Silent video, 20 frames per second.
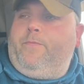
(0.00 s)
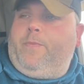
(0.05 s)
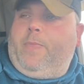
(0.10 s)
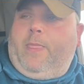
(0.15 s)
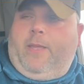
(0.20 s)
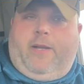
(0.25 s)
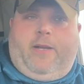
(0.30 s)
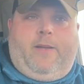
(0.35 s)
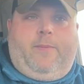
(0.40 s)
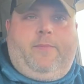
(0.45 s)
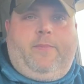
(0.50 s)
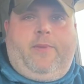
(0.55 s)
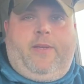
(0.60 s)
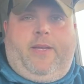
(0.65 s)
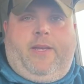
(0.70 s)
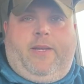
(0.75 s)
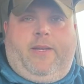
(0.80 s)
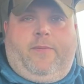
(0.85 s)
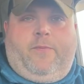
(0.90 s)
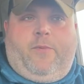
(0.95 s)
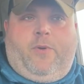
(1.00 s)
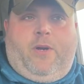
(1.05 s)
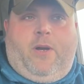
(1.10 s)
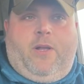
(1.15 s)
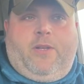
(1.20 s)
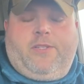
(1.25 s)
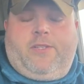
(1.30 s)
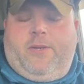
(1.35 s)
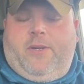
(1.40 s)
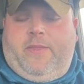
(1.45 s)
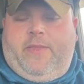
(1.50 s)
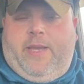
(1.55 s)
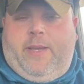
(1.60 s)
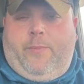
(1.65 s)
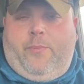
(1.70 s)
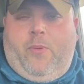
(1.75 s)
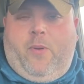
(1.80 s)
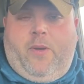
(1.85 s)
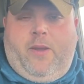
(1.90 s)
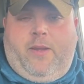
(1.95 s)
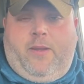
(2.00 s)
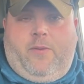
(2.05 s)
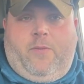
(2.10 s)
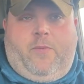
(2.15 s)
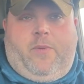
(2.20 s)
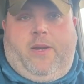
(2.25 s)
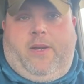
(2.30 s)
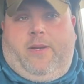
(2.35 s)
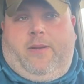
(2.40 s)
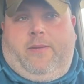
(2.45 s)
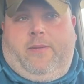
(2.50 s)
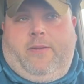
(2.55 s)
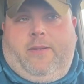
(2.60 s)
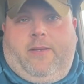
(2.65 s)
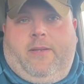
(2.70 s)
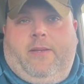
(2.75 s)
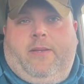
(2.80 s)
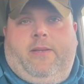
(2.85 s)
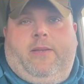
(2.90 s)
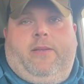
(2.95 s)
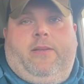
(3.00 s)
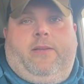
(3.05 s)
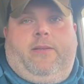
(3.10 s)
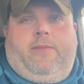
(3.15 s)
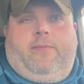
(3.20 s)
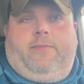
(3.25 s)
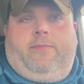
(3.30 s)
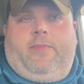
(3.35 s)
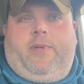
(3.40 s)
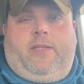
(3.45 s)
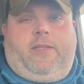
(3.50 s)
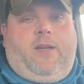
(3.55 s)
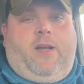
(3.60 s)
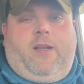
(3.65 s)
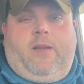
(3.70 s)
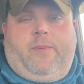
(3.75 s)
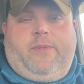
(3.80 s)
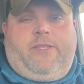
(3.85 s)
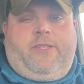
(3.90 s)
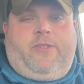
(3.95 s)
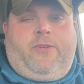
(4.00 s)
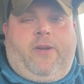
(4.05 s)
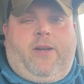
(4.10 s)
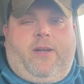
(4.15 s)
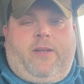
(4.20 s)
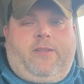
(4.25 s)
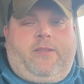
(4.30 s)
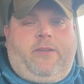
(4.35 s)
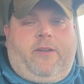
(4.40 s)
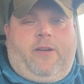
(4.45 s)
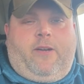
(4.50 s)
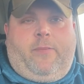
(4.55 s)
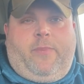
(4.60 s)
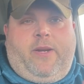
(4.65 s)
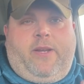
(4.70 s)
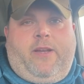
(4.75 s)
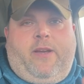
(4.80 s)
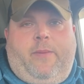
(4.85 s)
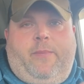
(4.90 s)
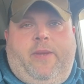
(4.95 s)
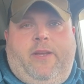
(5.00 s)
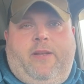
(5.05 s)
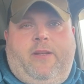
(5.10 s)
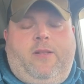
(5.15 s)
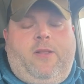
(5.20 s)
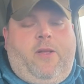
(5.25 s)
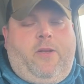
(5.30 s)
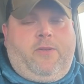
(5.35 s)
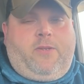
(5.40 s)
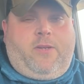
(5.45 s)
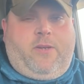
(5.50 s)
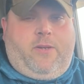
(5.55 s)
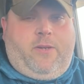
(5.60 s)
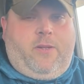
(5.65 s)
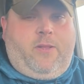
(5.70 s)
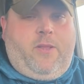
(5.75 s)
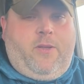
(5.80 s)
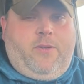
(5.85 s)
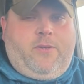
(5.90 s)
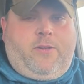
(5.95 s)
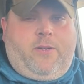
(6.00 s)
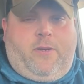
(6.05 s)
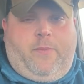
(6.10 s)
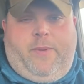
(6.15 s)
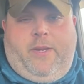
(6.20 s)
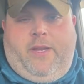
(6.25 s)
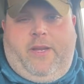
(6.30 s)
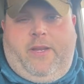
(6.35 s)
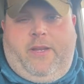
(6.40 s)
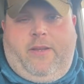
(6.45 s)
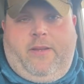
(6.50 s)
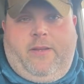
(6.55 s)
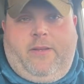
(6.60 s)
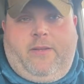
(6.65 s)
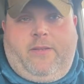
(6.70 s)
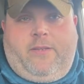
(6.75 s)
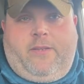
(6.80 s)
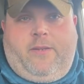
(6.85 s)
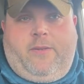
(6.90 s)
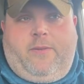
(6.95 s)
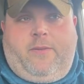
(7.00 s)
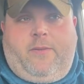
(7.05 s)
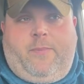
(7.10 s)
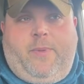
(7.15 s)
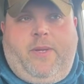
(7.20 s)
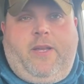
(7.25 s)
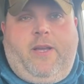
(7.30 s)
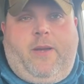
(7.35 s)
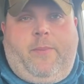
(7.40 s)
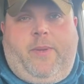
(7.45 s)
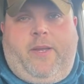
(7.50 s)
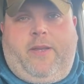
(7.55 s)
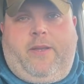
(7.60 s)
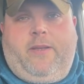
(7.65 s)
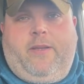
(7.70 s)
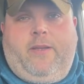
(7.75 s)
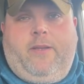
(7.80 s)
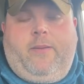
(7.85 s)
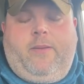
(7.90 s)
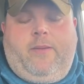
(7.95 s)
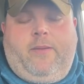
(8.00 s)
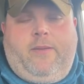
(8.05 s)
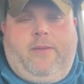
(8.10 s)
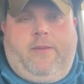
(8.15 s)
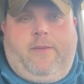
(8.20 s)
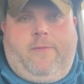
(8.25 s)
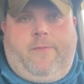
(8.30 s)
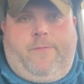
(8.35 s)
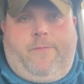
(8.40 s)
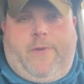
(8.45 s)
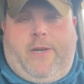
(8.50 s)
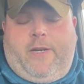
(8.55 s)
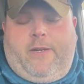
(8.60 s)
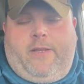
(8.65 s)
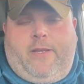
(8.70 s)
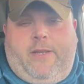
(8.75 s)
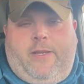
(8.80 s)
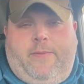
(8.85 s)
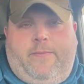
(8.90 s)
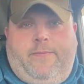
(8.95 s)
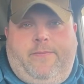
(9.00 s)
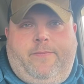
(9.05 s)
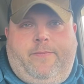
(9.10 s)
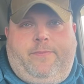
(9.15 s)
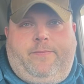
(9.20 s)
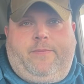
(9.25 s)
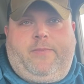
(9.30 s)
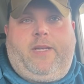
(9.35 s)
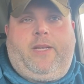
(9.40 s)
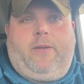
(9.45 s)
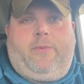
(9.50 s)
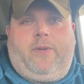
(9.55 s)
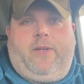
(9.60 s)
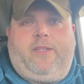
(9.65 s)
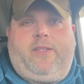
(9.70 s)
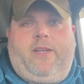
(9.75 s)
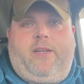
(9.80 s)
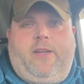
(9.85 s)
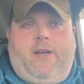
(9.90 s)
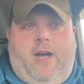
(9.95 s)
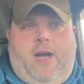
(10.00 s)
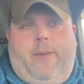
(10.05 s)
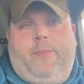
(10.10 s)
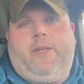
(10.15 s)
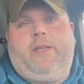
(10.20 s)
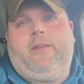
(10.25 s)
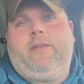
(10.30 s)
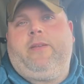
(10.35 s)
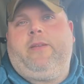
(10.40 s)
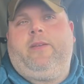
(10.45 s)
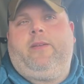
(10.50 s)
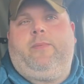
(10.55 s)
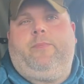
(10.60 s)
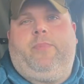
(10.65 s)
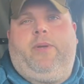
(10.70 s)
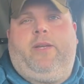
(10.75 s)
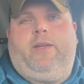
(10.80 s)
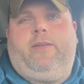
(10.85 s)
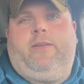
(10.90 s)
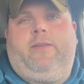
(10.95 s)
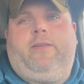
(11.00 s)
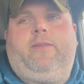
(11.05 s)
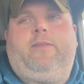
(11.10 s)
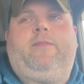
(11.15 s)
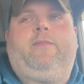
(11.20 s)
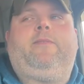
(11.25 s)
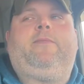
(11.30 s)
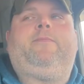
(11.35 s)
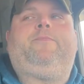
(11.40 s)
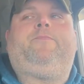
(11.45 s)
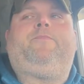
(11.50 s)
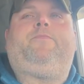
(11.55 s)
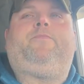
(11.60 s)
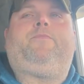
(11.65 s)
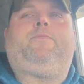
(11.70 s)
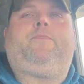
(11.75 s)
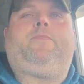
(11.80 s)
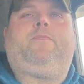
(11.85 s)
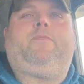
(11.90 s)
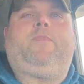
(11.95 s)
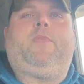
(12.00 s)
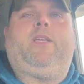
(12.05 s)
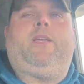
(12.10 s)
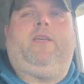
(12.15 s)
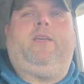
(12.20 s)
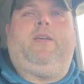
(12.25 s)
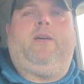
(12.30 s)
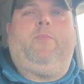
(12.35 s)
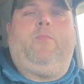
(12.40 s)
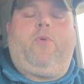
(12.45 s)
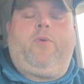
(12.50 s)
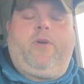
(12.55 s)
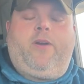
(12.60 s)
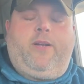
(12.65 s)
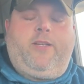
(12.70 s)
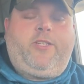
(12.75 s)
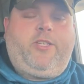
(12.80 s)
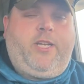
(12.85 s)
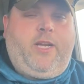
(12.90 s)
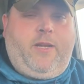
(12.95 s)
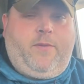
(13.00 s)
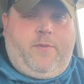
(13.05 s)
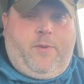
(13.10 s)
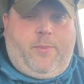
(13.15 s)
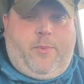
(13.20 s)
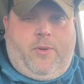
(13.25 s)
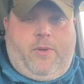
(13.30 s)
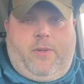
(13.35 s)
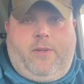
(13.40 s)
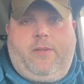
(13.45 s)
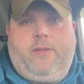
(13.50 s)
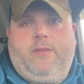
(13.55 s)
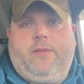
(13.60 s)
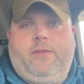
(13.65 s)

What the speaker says: And we're also at that point where autonomous trucks are becoming closer and closer to becoming fairly, I don't want to say common, but a more achievable